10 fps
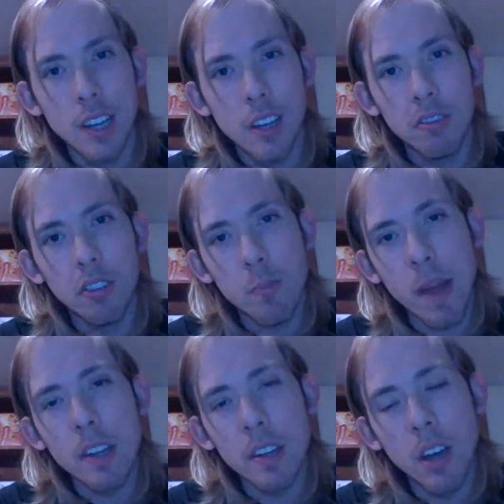So you
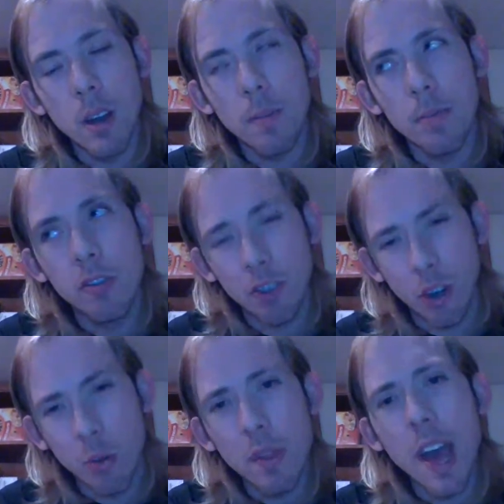might
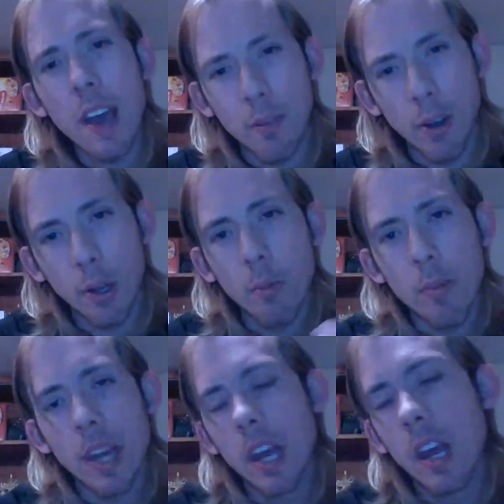struggle with that for a little bit.